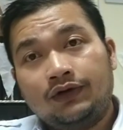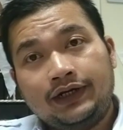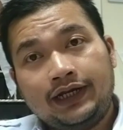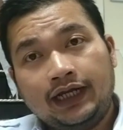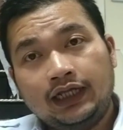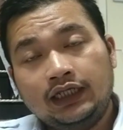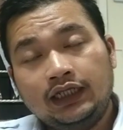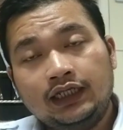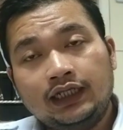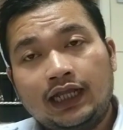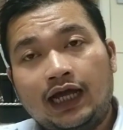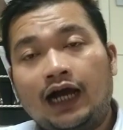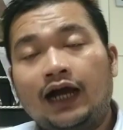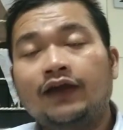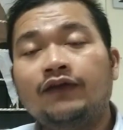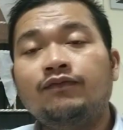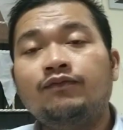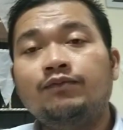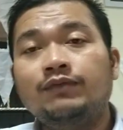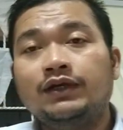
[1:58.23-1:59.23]
daily
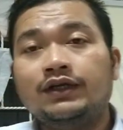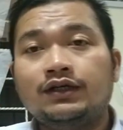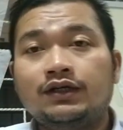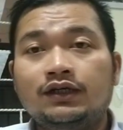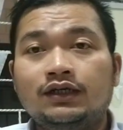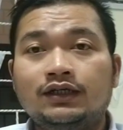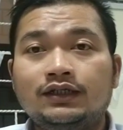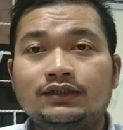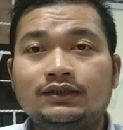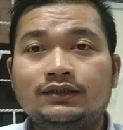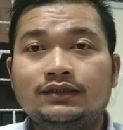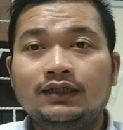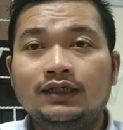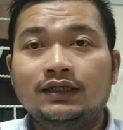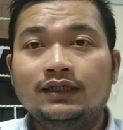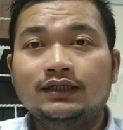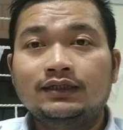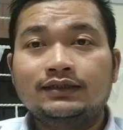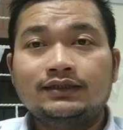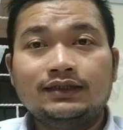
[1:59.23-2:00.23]
life because
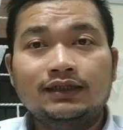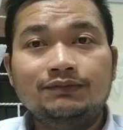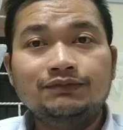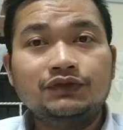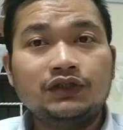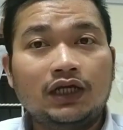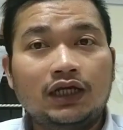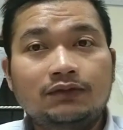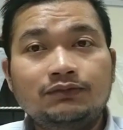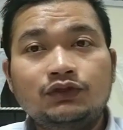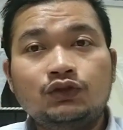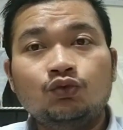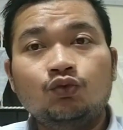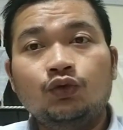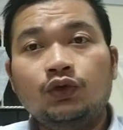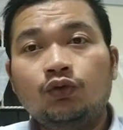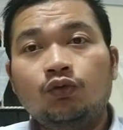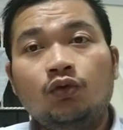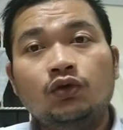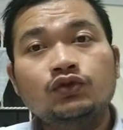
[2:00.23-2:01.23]
sometimes
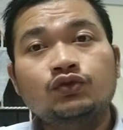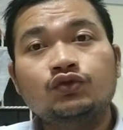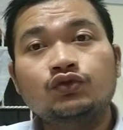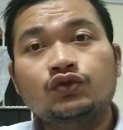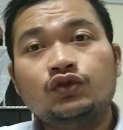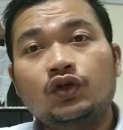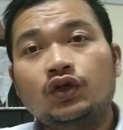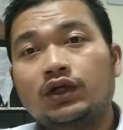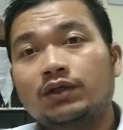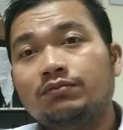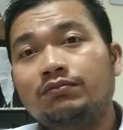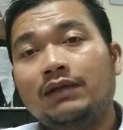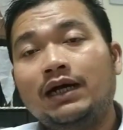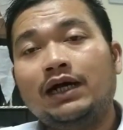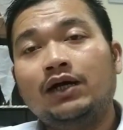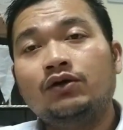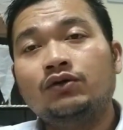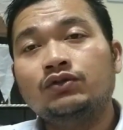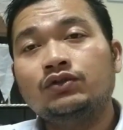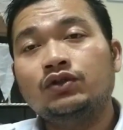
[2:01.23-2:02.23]
we want to talk
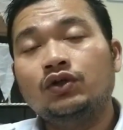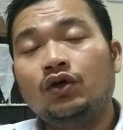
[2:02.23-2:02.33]
about